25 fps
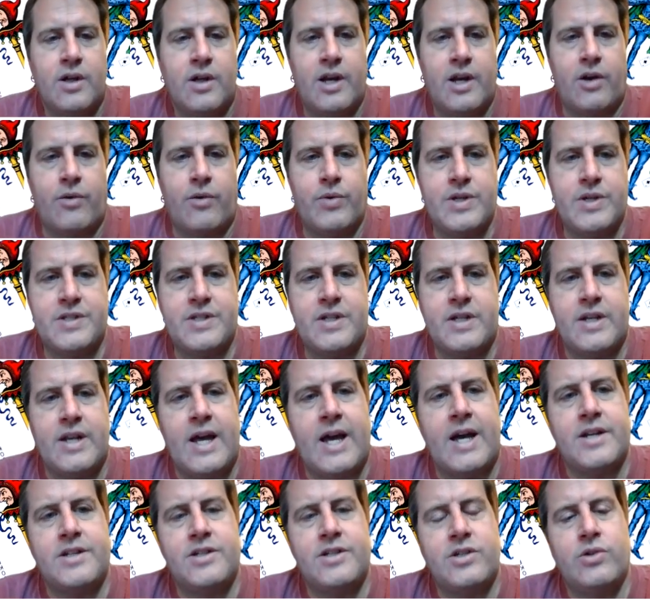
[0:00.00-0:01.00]
And our reason
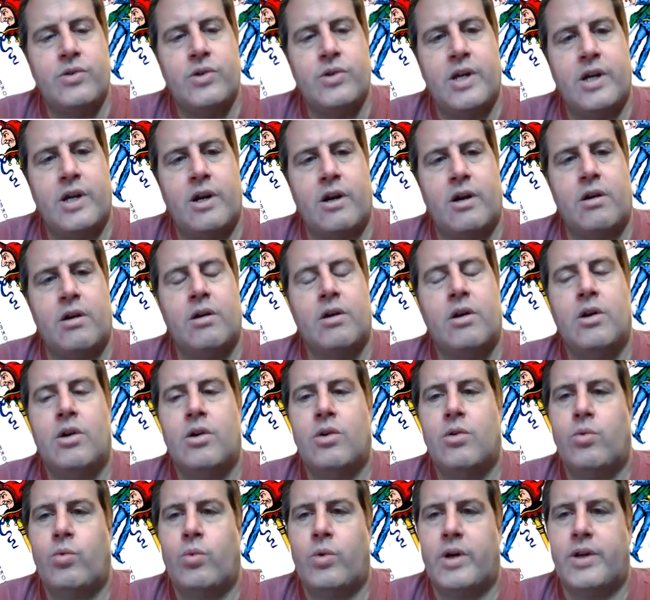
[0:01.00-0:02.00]
not to here
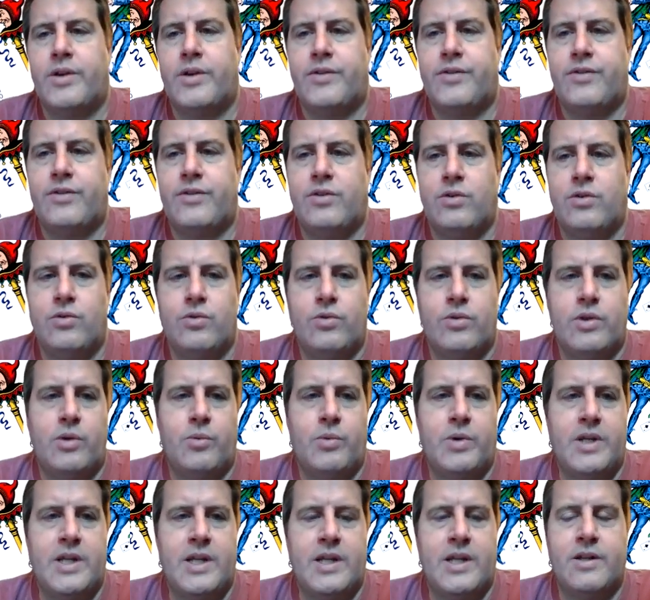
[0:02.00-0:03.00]
was
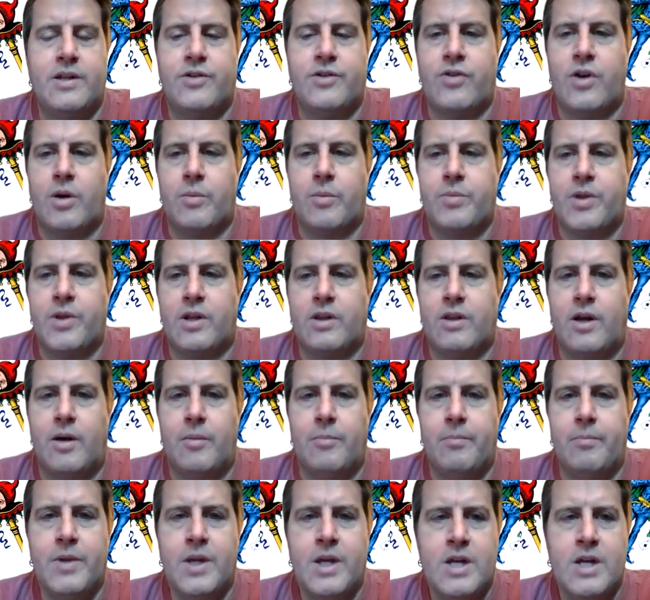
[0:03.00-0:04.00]
that we needed to trump the
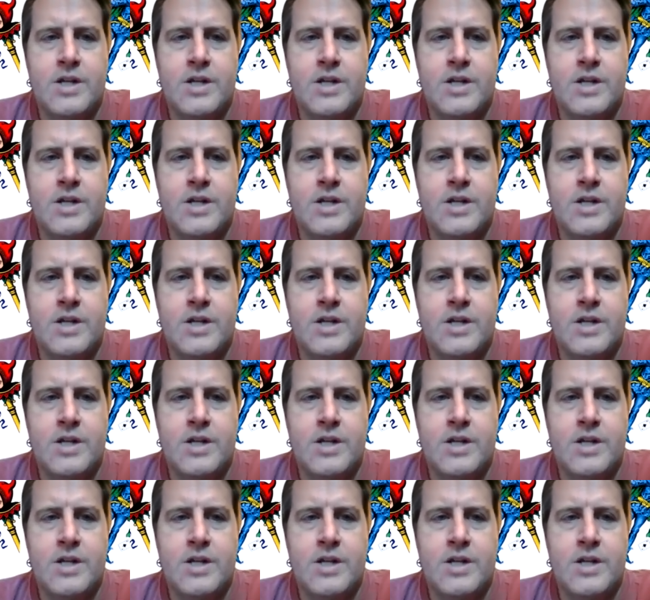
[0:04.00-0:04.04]
club.